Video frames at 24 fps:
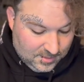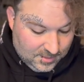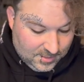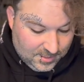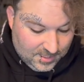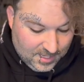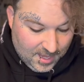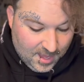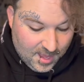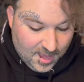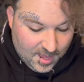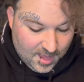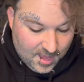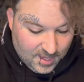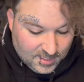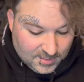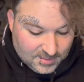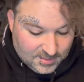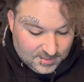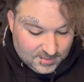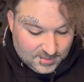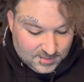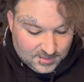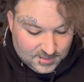
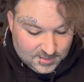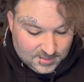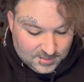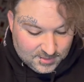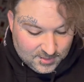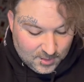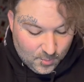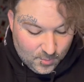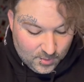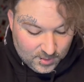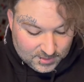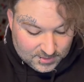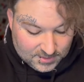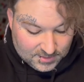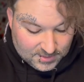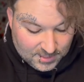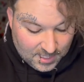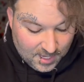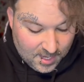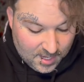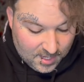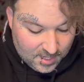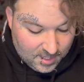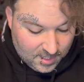Guys, this is so
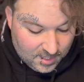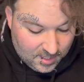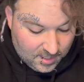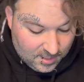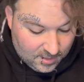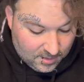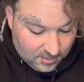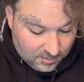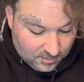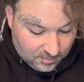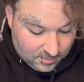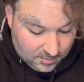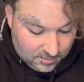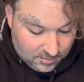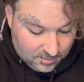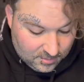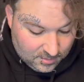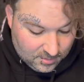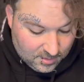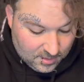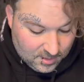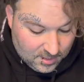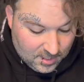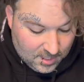exciting.
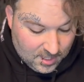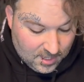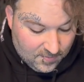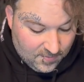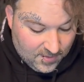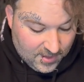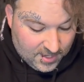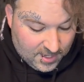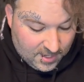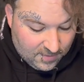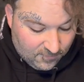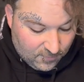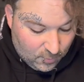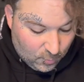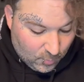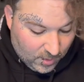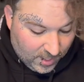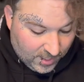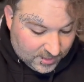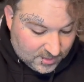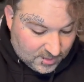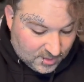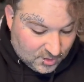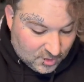They give you
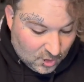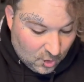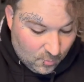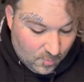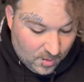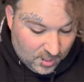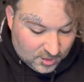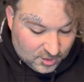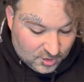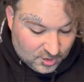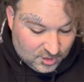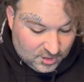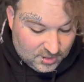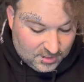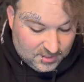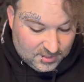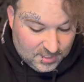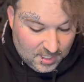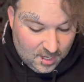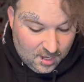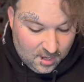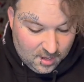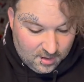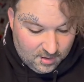like so much
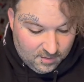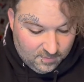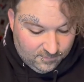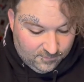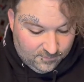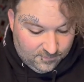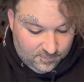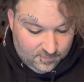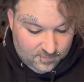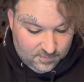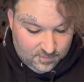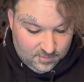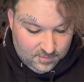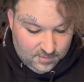stuff.